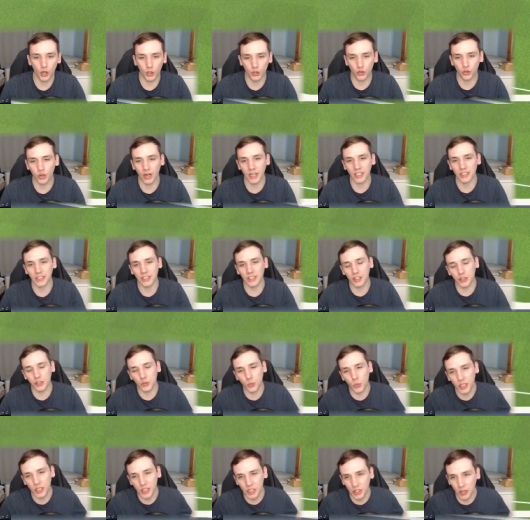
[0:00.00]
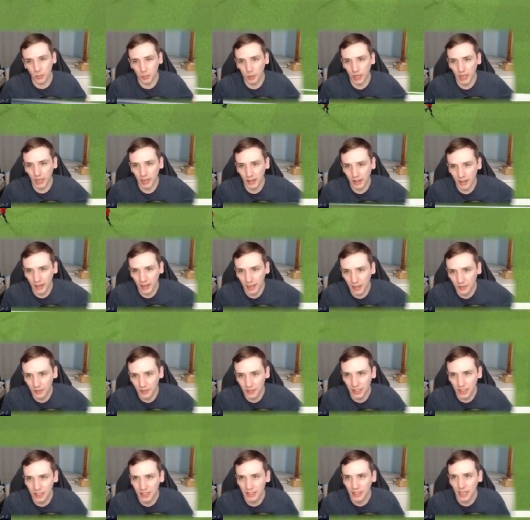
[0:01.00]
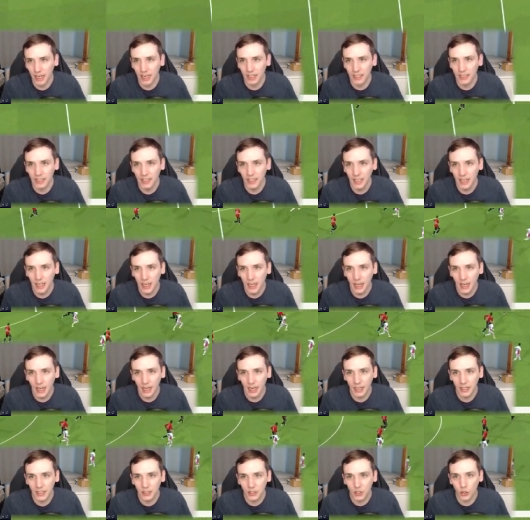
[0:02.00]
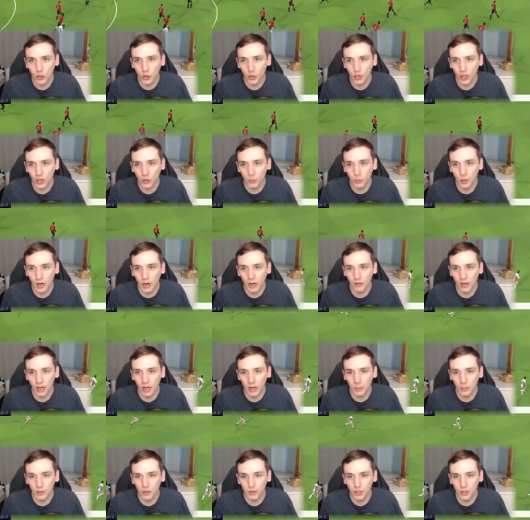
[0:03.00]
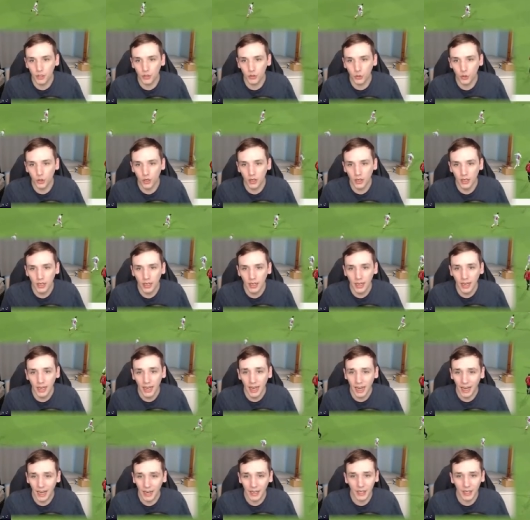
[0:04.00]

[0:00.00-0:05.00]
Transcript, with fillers: tries to switch the play to that left hand side. It is cut out by Real Madrid though, and